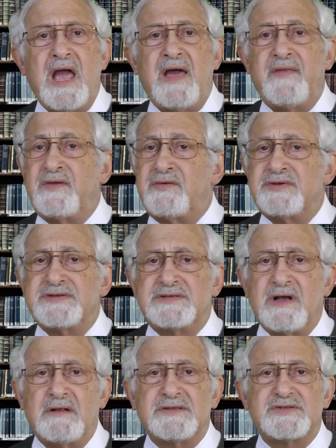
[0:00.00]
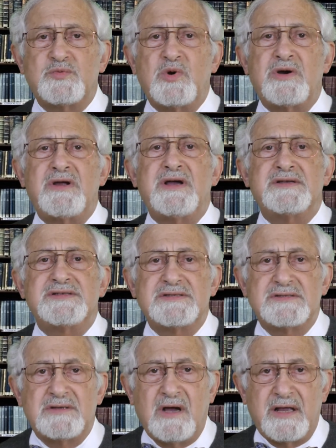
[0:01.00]
and the results were
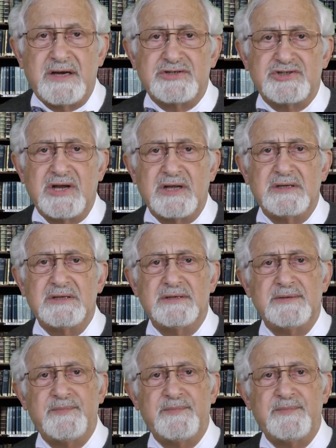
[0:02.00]
astonishing.